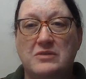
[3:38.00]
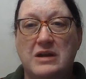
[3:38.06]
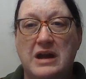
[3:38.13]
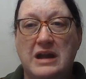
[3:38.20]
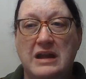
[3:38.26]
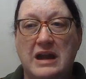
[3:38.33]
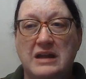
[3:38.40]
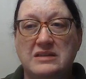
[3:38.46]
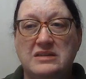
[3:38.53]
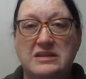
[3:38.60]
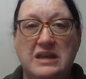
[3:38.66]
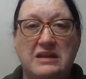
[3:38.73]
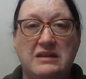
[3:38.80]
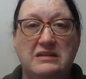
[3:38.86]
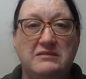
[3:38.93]
I
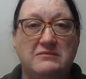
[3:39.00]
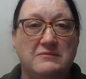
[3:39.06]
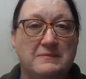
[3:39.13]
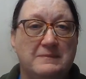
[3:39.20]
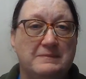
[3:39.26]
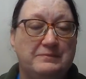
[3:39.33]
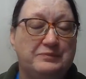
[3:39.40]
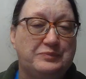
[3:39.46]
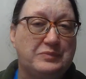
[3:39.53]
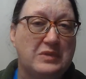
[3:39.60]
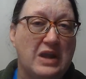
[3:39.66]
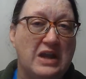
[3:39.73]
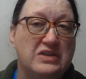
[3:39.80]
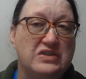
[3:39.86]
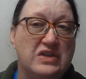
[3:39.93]
say
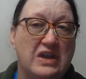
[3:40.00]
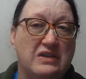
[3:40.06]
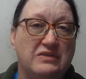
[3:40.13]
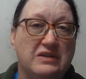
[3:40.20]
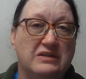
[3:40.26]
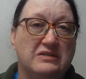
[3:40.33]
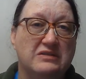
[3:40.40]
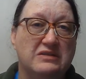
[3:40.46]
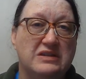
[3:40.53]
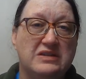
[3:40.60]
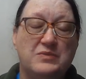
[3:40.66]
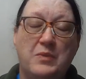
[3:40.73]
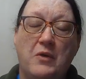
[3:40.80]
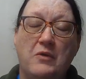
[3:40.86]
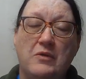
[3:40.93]
this
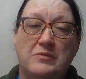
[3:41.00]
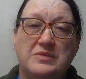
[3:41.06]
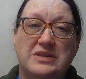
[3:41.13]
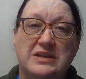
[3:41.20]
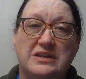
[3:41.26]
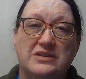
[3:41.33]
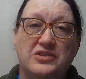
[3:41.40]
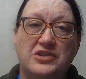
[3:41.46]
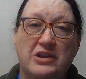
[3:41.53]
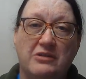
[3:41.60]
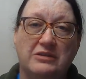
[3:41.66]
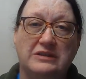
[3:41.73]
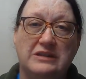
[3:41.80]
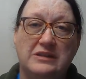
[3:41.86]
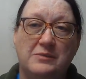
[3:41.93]
poem to share
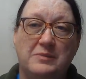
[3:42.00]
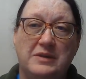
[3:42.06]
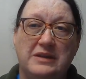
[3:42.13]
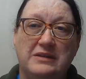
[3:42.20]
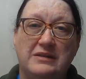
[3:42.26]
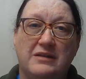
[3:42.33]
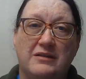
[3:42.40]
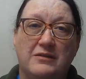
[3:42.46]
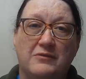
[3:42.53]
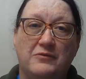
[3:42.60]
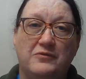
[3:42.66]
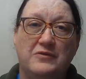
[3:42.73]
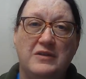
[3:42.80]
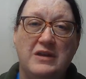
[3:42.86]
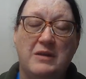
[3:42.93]
a little bit of
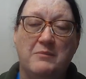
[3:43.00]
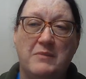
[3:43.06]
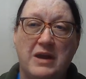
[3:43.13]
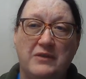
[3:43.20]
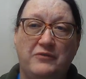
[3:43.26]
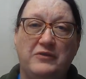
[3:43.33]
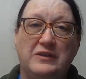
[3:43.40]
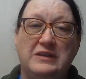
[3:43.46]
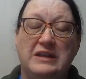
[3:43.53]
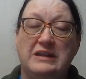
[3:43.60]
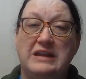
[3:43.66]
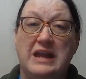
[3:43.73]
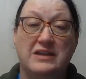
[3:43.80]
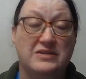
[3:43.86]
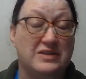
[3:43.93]
my feeling.
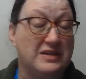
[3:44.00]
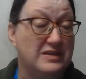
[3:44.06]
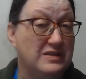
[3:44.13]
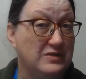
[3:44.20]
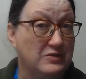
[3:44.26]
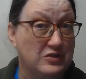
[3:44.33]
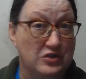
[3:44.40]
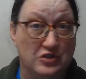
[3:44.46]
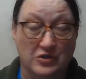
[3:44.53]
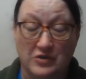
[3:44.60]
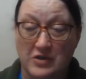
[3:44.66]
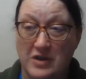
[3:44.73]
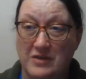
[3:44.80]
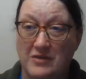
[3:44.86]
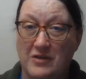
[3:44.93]
Yes, this has sure
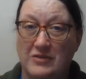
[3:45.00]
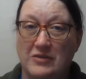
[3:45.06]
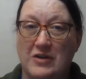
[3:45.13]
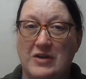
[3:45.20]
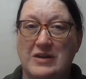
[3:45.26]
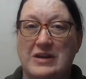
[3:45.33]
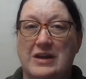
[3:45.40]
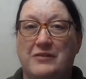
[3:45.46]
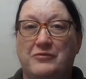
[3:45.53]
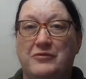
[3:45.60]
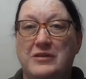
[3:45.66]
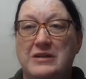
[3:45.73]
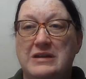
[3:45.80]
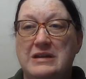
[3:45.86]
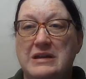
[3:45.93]
gone on long enough,
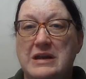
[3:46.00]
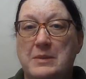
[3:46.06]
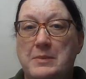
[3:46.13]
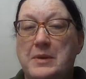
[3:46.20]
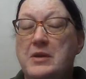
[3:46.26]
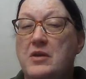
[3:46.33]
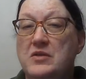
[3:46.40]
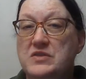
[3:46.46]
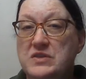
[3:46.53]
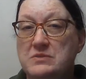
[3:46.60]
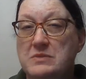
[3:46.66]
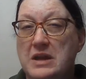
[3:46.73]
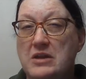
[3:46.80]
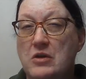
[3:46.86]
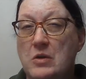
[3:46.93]
but also
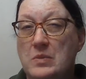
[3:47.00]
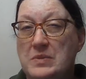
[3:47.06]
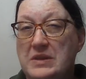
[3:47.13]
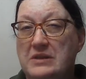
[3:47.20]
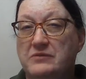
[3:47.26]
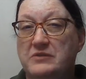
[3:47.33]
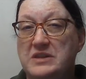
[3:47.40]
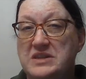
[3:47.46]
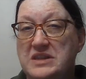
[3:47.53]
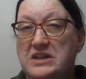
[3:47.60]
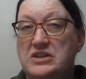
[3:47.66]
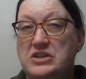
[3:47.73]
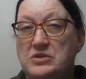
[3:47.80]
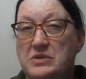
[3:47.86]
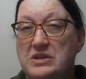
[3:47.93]
my hope that if we stick
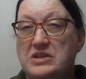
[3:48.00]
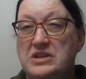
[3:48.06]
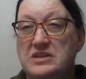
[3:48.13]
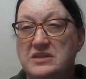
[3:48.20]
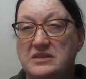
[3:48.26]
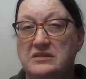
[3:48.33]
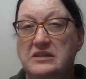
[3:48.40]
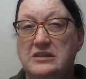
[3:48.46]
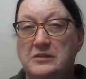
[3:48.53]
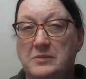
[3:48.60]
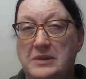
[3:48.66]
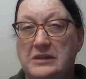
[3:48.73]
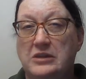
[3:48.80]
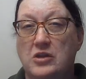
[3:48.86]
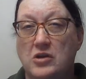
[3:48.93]
to it just a little
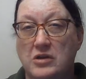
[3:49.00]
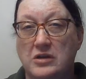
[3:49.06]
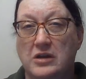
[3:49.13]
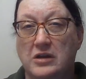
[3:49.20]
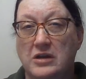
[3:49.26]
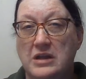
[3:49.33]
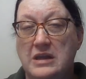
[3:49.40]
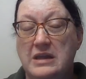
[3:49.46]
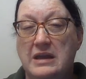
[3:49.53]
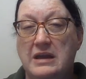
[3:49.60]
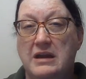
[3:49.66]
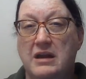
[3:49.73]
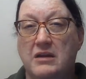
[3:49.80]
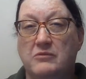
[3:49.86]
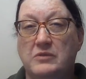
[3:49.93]
bit longer,
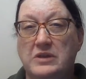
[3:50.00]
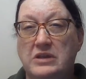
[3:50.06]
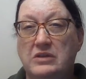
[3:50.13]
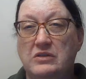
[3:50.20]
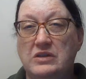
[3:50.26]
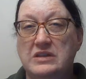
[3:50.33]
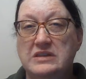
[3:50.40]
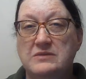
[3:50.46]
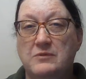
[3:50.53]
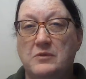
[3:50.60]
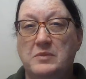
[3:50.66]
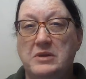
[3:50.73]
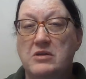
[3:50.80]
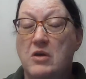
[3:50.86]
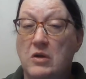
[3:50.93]
our reunions will
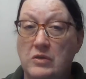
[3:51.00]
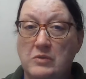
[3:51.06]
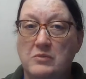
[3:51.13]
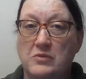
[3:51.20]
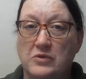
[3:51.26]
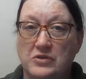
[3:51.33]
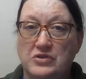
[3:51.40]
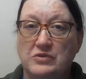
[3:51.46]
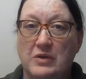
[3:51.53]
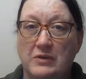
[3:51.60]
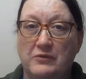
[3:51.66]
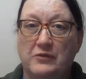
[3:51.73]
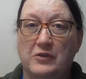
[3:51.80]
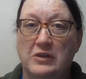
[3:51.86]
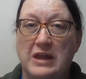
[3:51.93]
be all the more
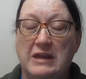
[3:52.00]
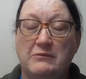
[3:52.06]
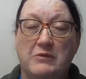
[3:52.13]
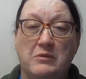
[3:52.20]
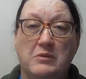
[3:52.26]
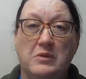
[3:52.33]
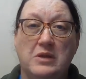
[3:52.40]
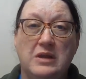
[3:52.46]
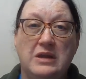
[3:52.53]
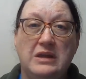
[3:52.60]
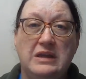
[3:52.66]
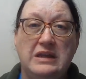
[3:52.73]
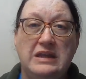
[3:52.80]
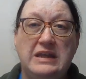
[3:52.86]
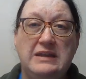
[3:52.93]
joyful, and we will
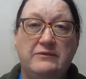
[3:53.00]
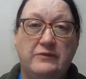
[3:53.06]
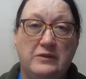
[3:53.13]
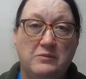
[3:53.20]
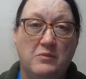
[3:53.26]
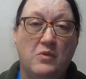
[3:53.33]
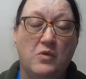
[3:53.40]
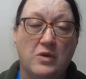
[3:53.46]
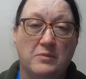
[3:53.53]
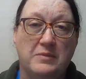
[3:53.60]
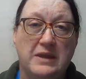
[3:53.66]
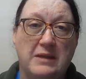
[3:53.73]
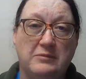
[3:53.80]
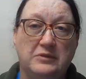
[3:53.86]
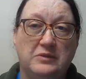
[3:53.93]
even more
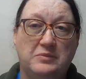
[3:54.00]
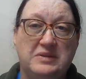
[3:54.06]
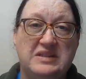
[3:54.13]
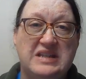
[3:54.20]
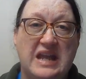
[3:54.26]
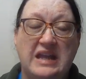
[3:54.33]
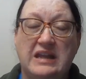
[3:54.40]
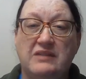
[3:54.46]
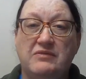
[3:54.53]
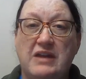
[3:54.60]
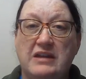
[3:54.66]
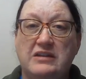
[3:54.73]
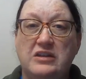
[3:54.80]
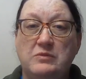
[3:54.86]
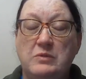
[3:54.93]
be able to partake in
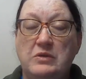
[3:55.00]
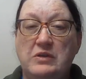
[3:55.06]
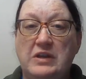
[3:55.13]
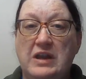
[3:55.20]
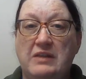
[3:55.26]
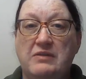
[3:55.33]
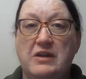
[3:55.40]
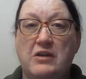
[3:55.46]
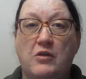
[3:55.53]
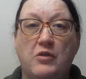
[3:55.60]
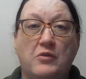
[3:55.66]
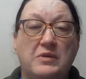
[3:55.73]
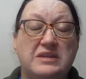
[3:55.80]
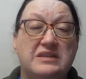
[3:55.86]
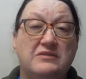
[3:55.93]
that community that,
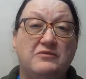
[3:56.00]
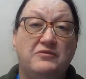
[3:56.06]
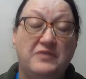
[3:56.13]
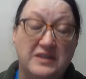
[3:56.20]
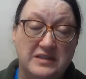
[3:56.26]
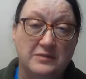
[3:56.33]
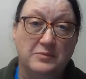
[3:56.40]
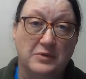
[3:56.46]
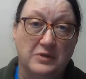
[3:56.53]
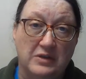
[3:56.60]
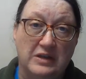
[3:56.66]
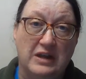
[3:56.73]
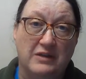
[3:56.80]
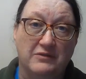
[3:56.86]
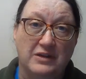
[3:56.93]
although it's invisible
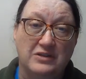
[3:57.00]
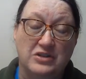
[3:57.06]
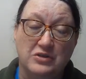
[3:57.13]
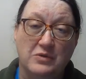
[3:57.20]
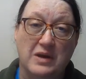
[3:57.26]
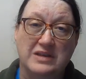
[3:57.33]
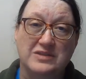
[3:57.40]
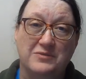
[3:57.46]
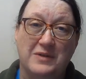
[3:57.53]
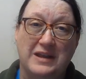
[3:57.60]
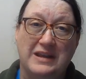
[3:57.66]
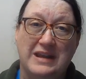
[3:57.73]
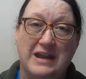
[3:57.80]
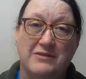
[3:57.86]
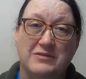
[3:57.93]
enough to us
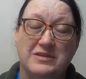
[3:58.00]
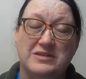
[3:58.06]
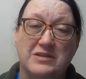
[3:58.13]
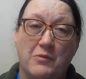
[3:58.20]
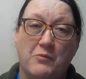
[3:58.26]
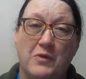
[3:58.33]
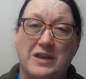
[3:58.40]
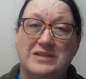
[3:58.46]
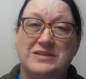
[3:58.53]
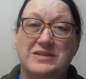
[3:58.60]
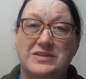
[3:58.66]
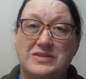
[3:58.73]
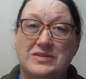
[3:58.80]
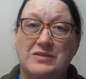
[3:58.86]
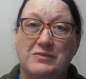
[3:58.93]
right now in some ways, is
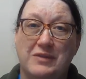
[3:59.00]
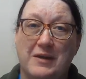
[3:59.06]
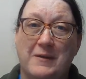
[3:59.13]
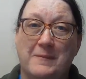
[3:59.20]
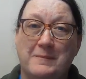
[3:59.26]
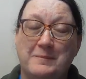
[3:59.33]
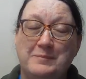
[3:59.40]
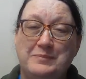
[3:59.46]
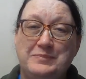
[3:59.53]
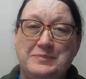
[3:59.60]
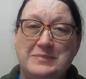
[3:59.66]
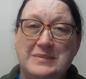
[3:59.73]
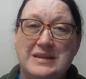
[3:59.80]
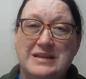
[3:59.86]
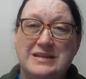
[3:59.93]
still there.
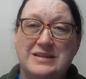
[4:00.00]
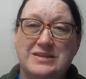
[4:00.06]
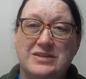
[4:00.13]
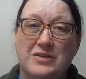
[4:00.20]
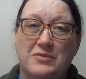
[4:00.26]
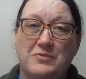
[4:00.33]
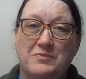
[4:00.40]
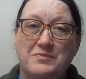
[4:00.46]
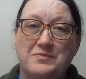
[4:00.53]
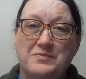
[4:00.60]
So